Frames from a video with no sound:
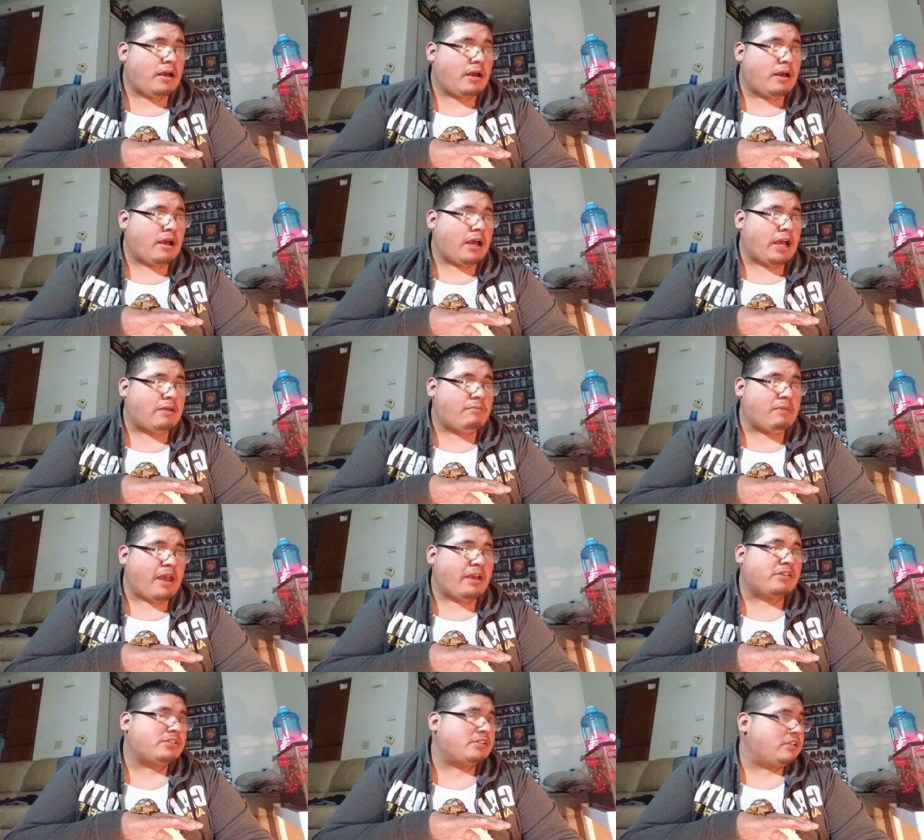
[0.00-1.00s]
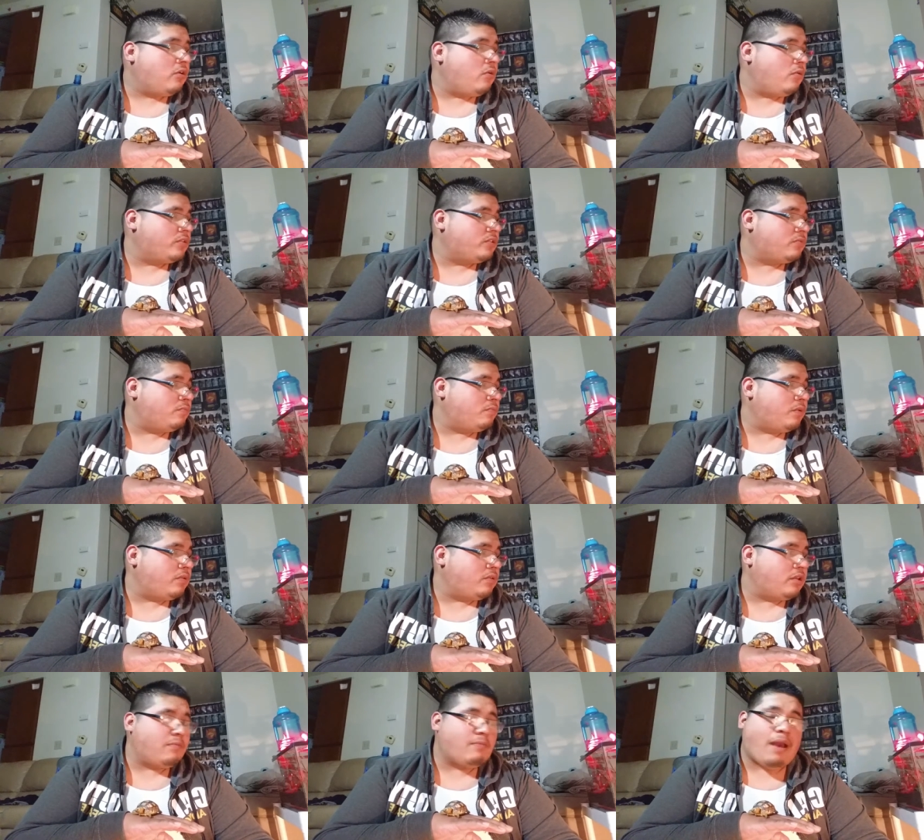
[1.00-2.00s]
Uh, I am actually going to
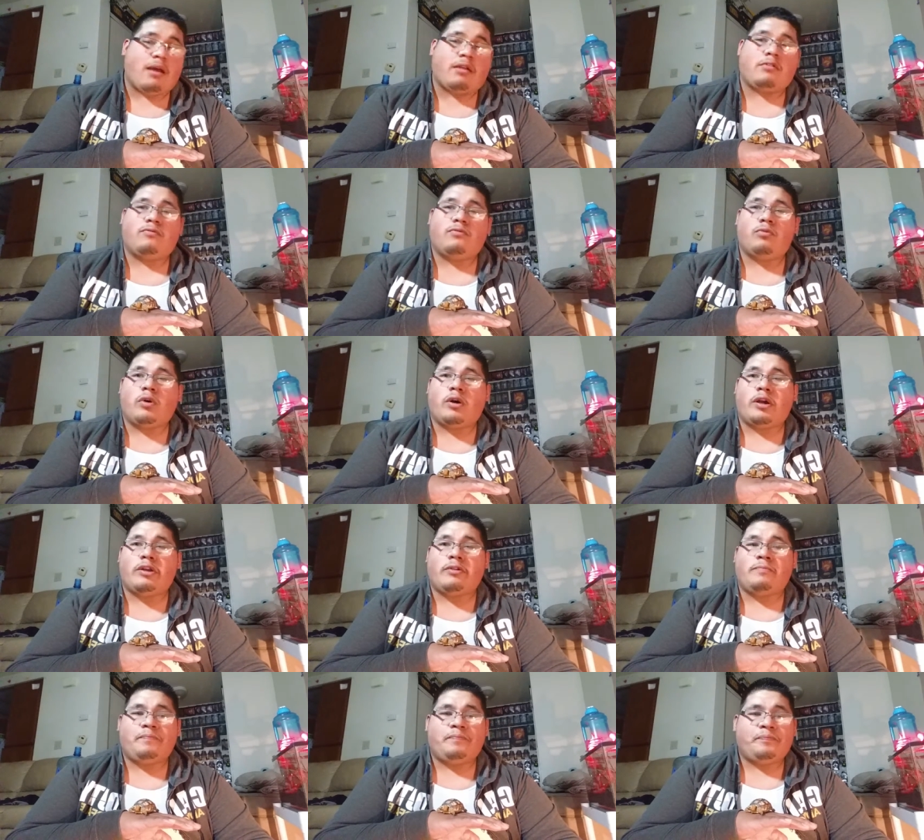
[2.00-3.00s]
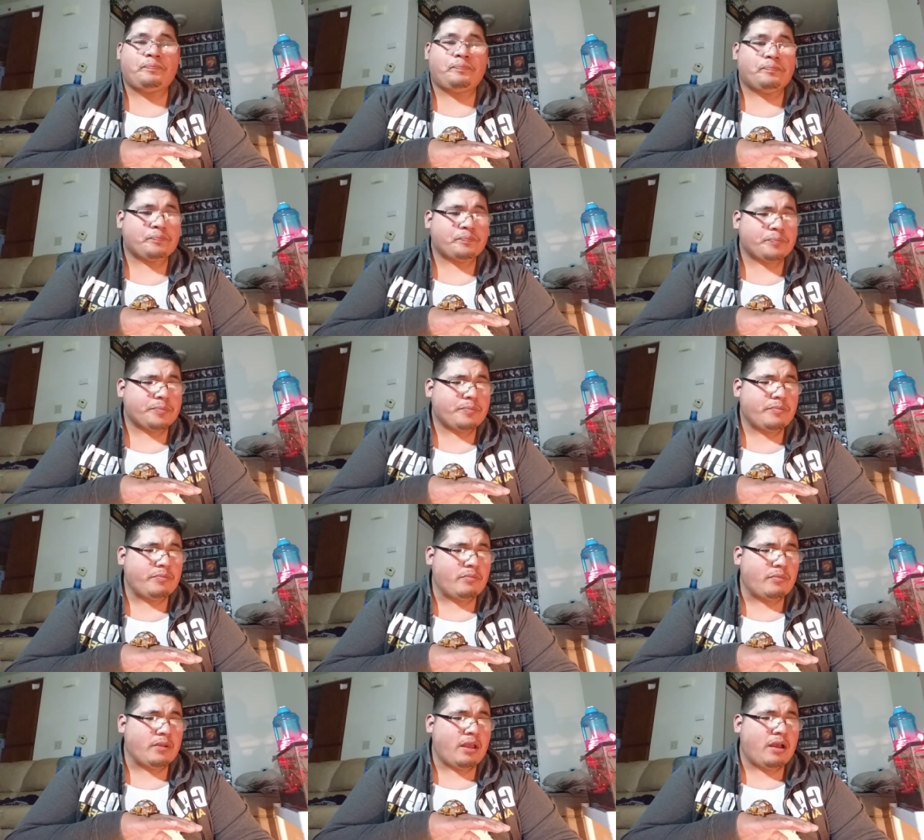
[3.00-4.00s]
build him out of wood
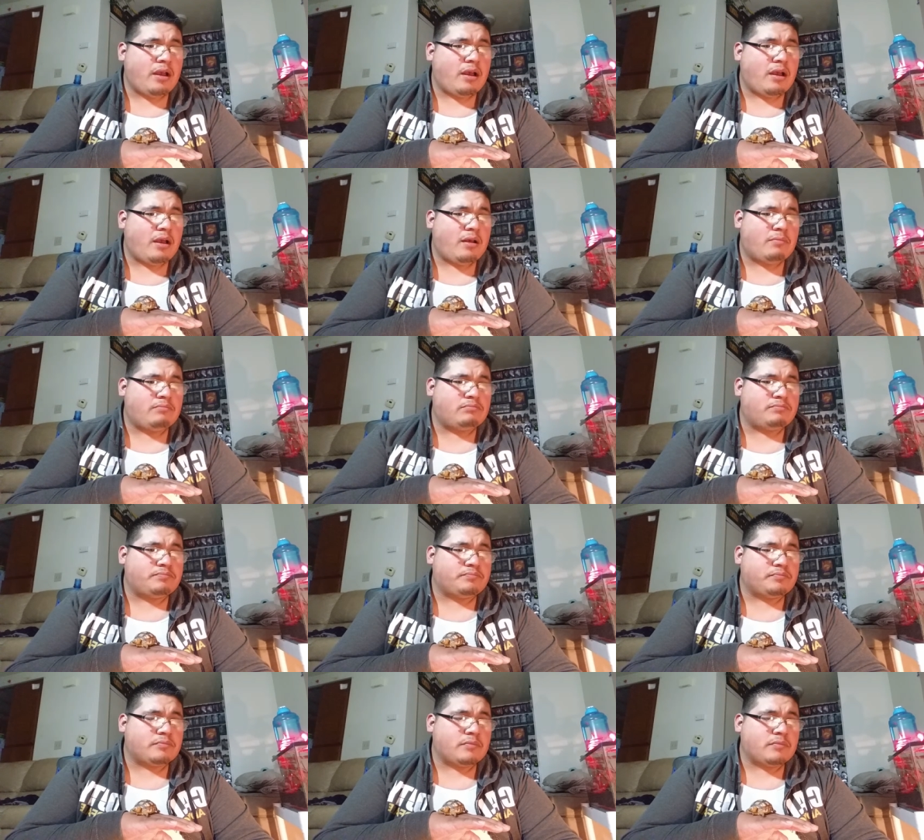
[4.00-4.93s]
um,